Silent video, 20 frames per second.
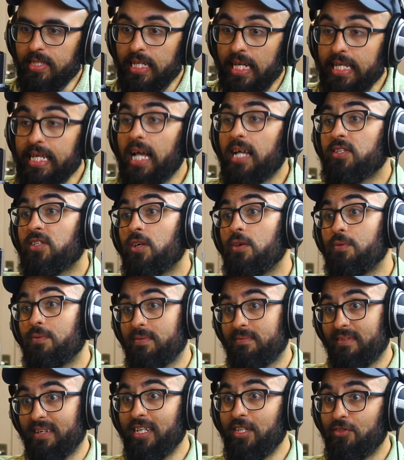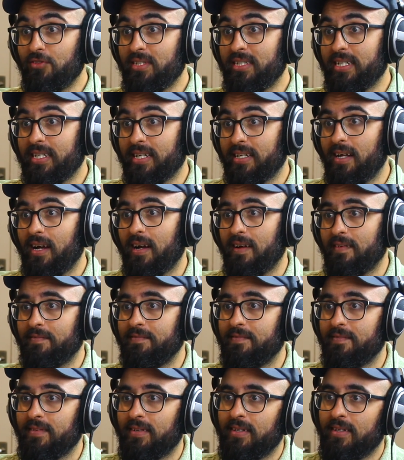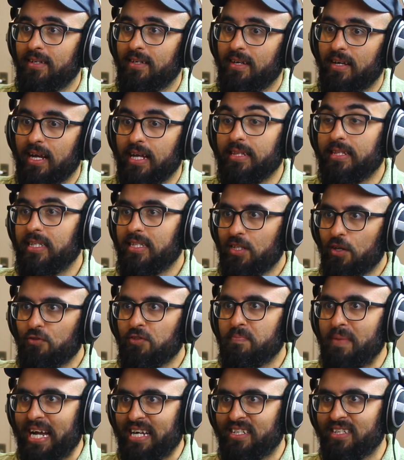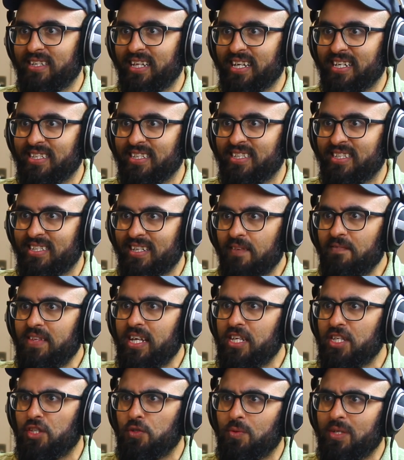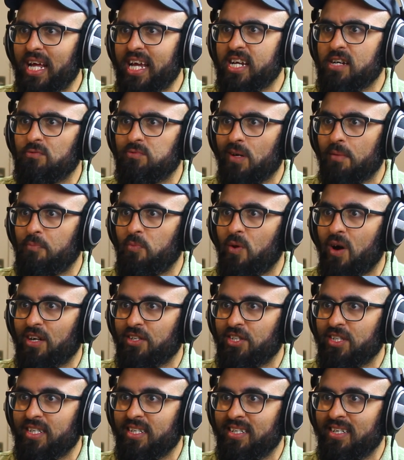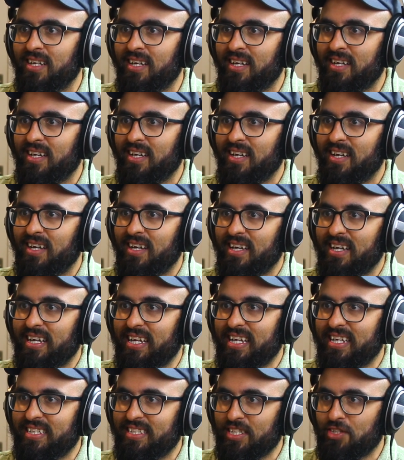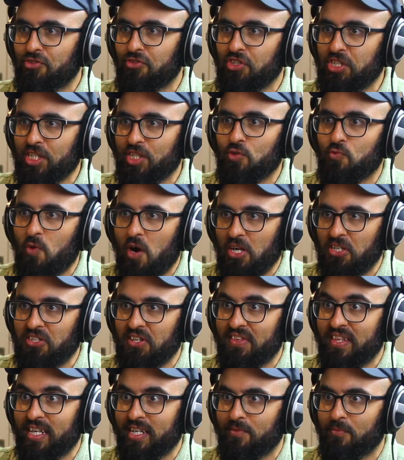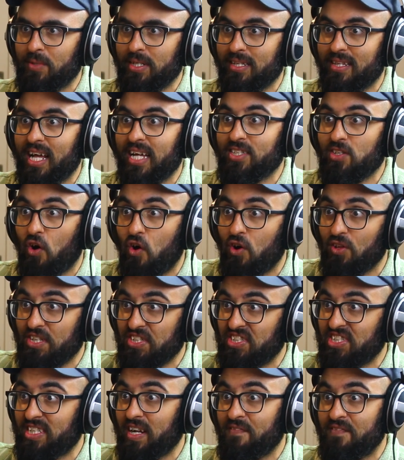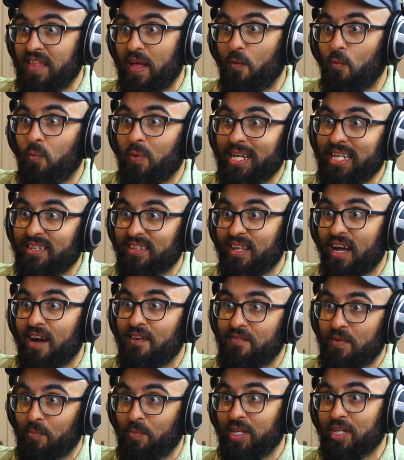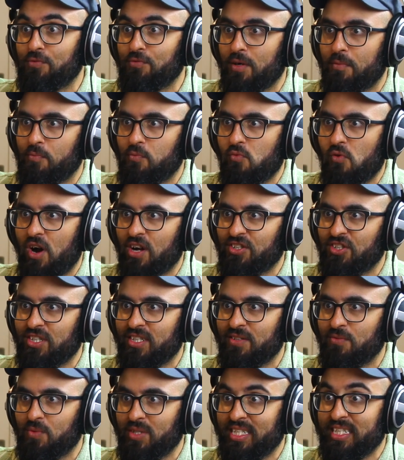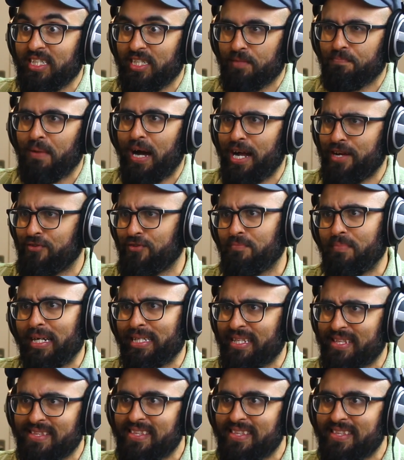Yeah, so interesting enough, and this goes back to like the stuff that you and I grew up watching, it's interesting to watch The Thing and realize all the stuff that we love and we grew up watching was inspired by The